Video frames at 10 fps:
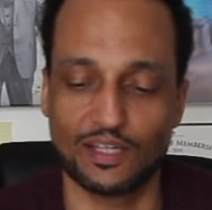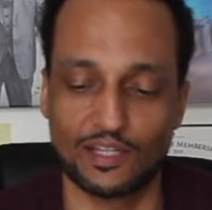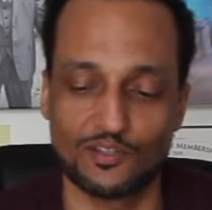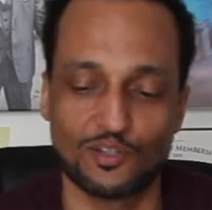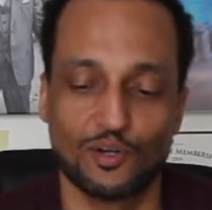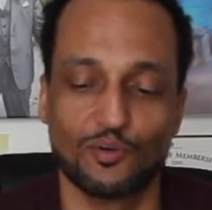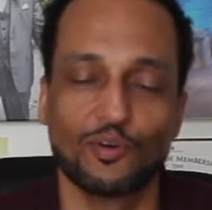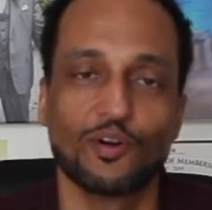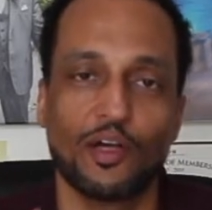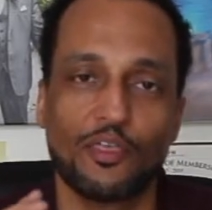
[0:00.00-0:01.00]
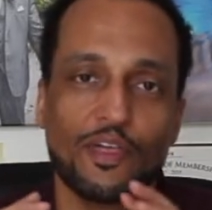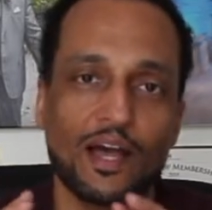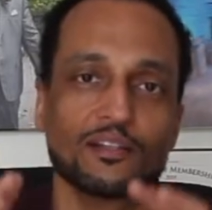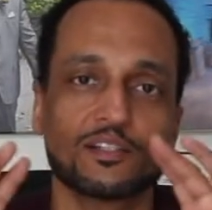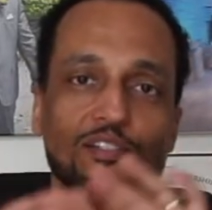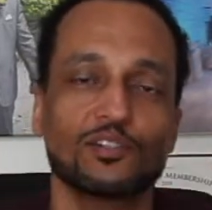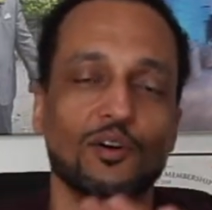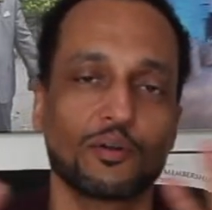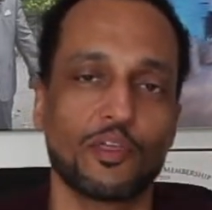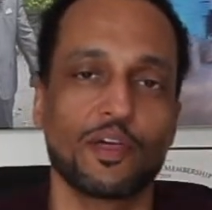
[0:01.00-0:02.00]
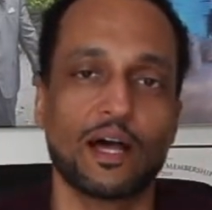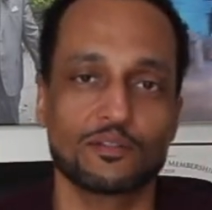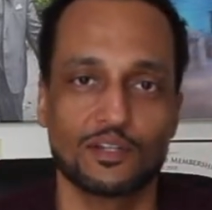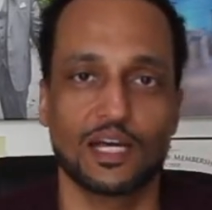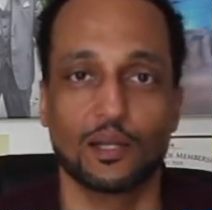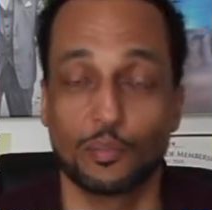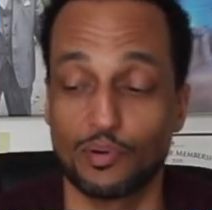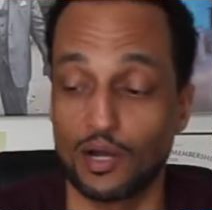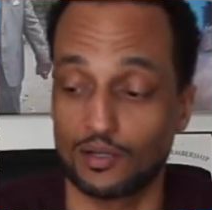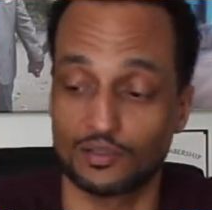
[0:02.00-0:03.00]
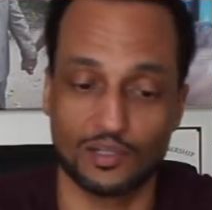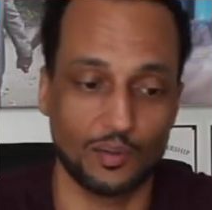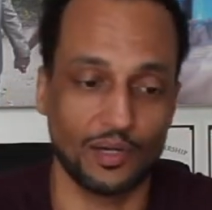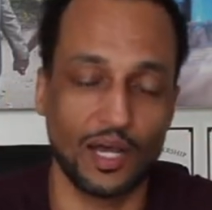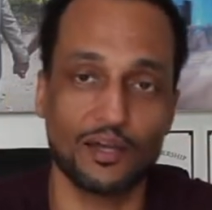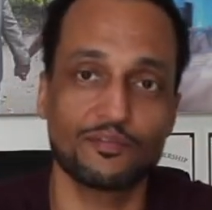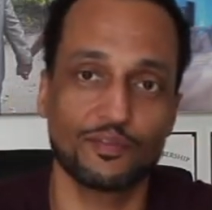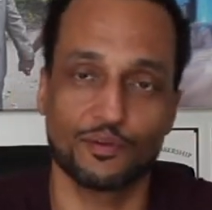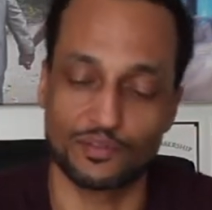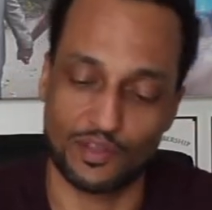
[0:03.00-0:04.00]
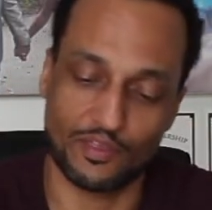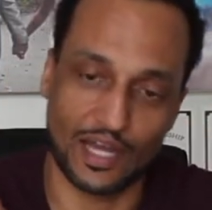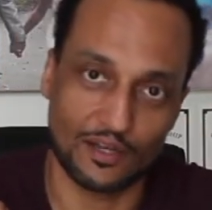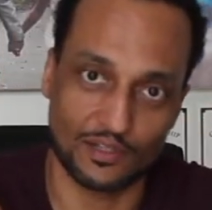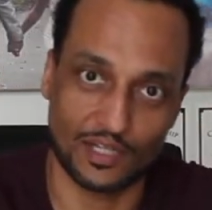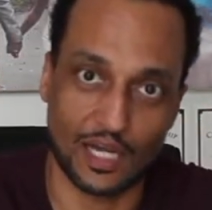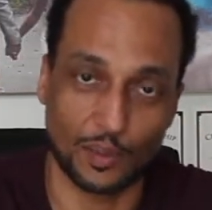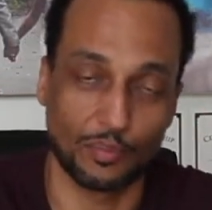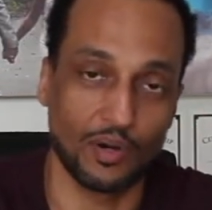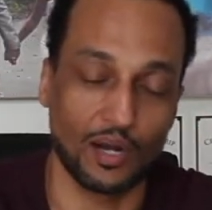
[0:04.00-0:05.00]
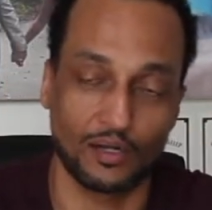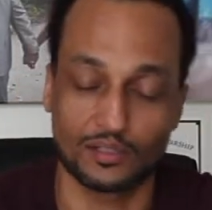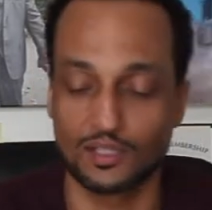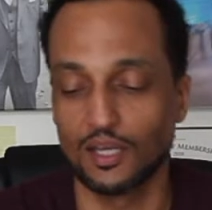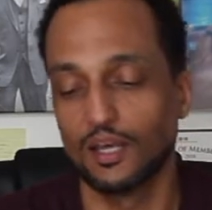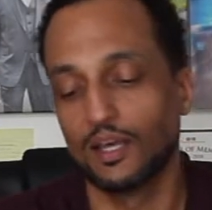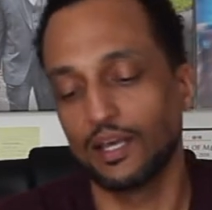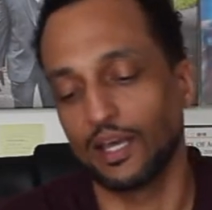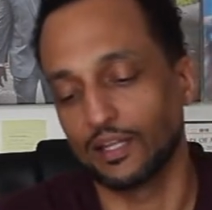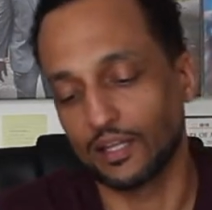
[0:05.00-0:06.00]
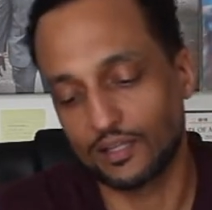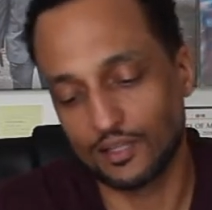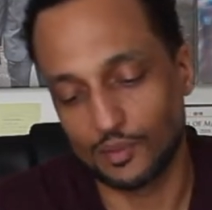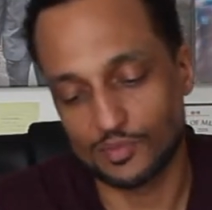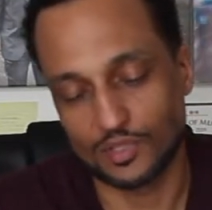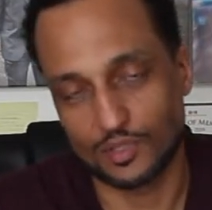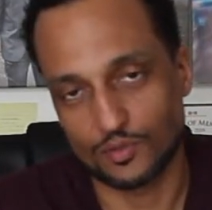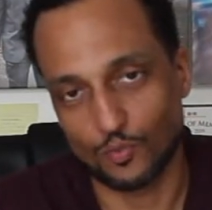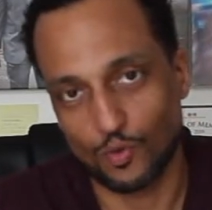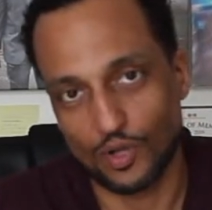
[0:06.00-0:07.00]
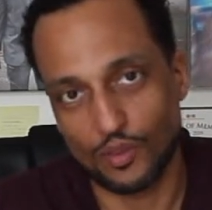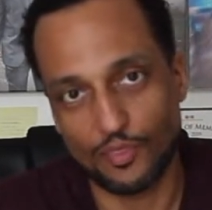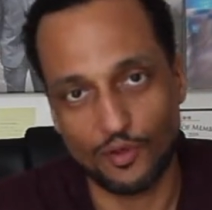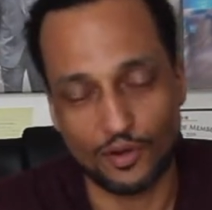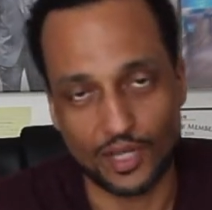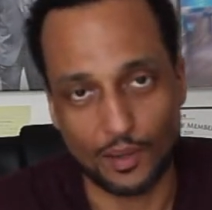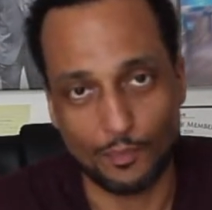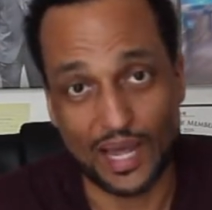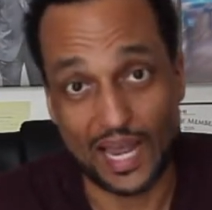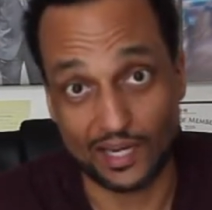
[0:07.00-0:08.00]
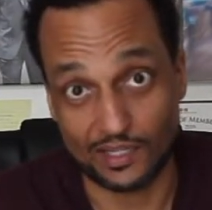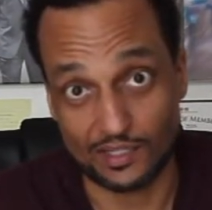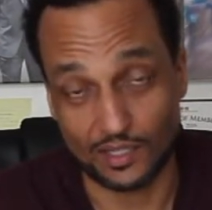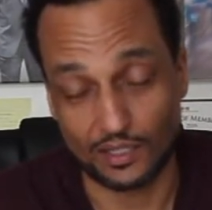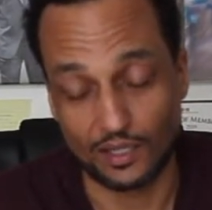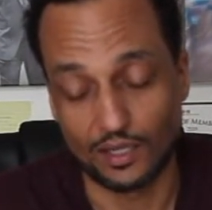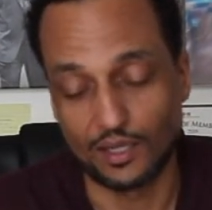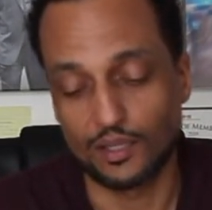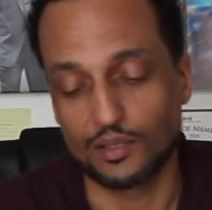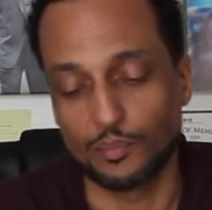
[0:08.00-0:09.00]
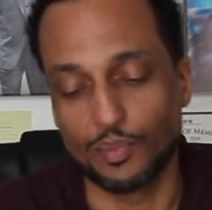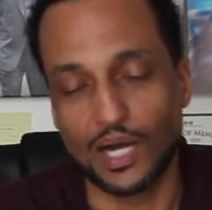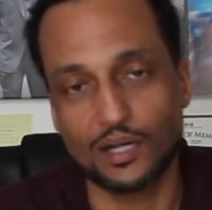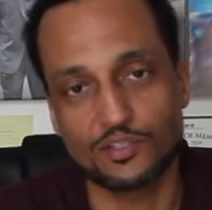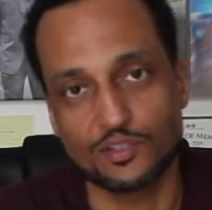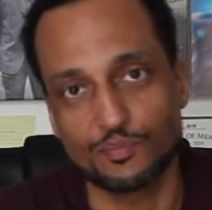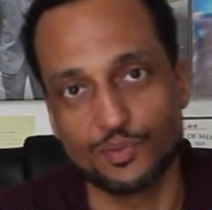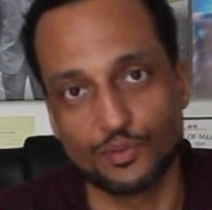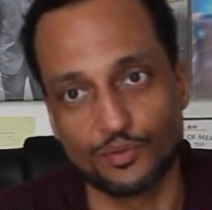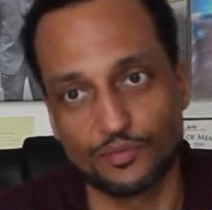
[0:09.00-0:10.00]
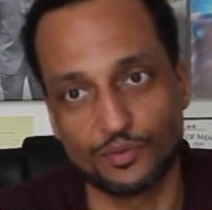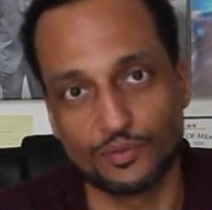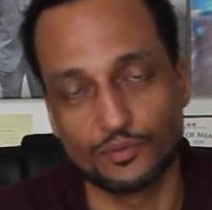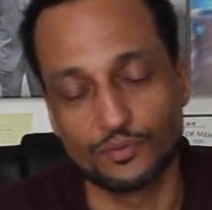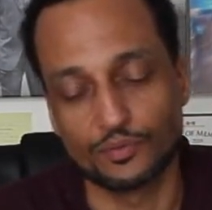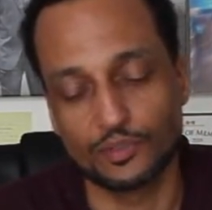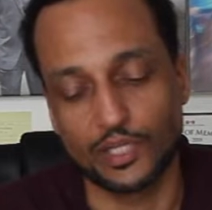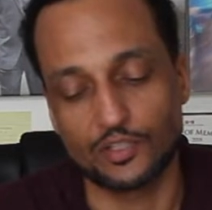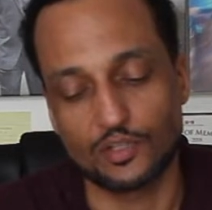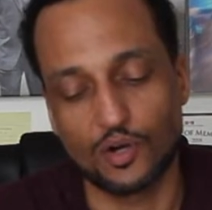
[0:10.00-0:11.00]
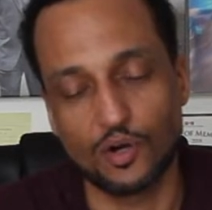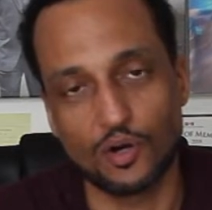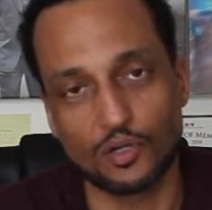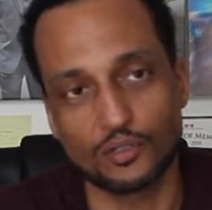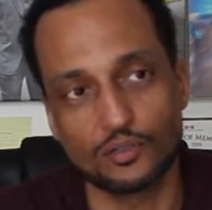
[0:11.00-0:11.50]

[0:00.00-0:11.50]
And so this is called a $1,000 product. An iPhone is a $1,000 product, and it comes in this well thought out packaging. The box is beautiful. It's a hard